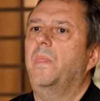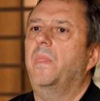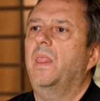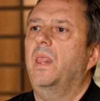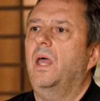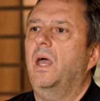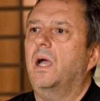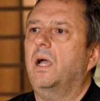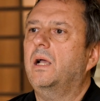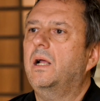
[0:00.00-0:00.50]
on
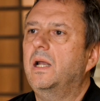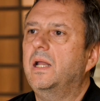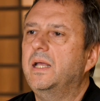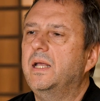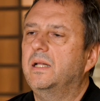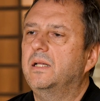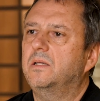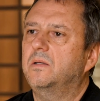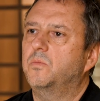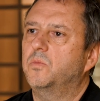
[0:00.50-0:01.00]
sunlight
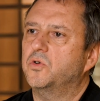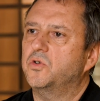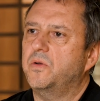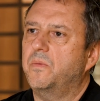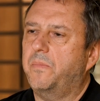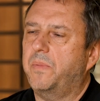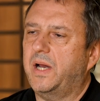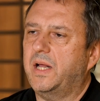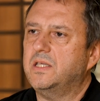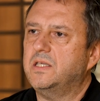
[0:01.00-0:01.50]
and
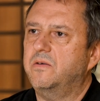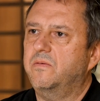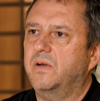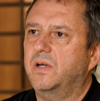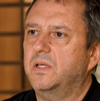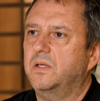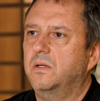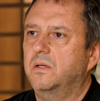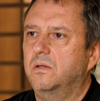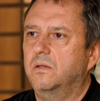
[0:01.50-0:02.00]
reduced the
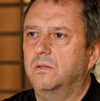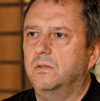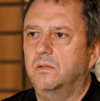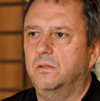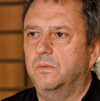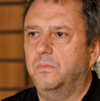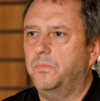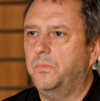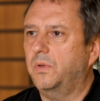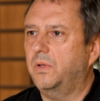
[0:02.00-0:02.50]
cooling
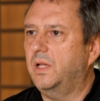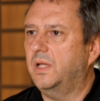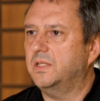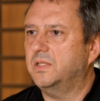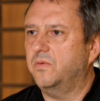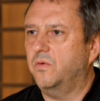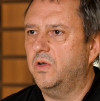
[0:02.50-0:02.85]
costs.